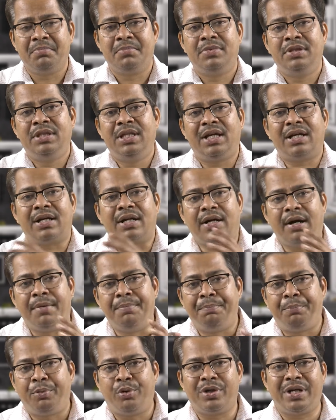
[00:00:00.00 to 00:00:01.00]
the
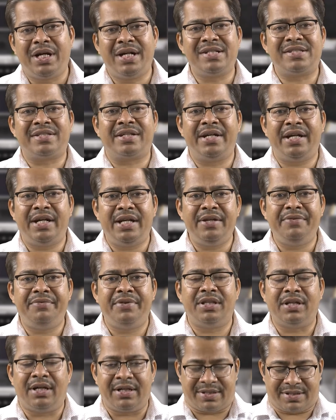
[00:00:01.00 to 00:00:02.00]
components ready
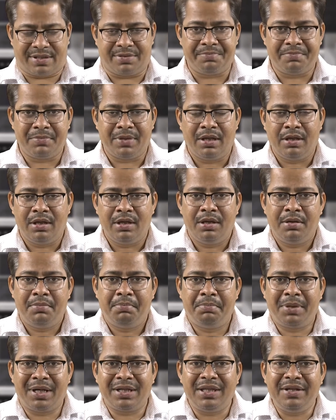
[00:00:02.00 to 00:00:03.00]
with us,
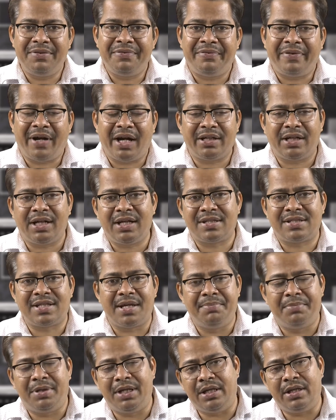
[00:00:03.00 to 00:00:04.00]
but the final
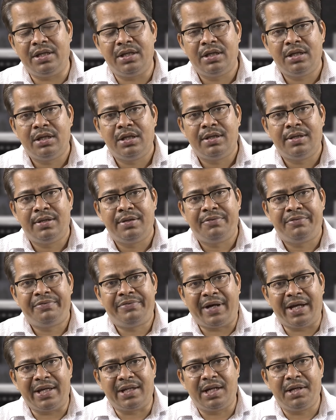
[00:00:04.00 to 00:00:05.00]
assembly,
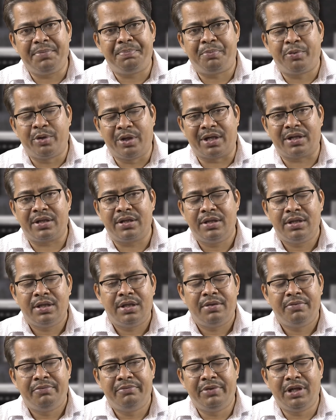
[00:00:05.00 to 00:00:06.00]
final product
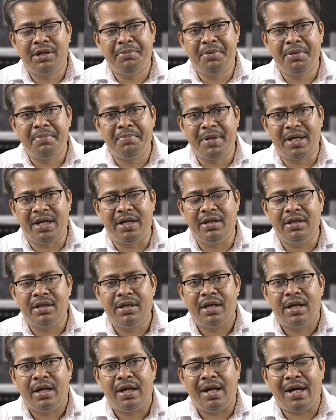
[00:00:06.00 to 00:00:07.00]
will be made
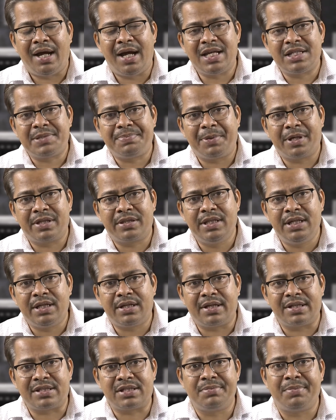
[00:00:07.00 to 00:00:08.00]
as per the
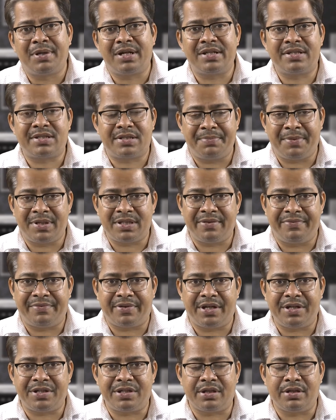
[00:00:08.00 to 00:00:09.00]
customer
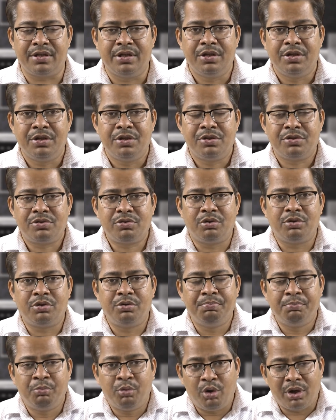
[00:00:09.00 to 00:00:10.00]
specification. So,
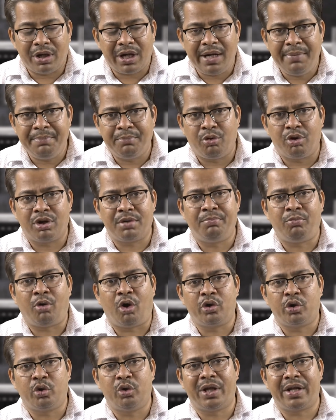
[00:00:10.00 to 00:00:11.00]
more and more
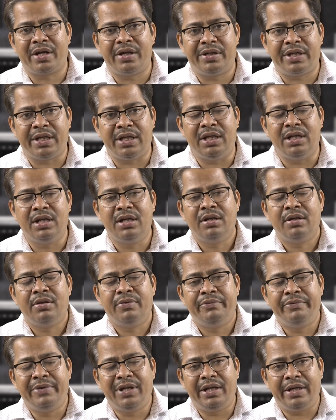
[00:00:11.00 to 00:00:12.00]
modularity
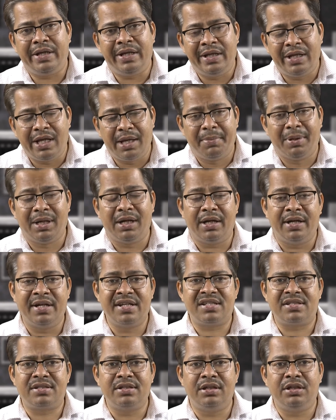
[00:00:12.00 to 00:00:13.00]
will enable
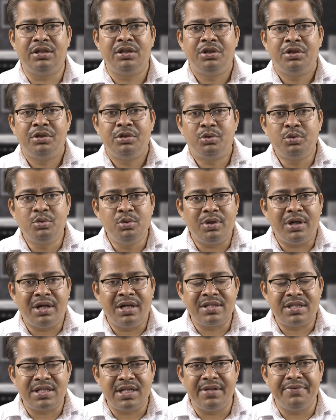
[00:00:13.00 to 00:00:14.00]
us to
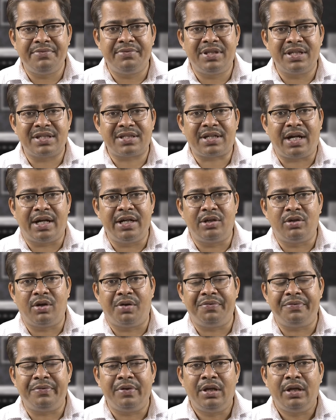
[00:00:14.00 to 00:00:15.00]
achieve this kind of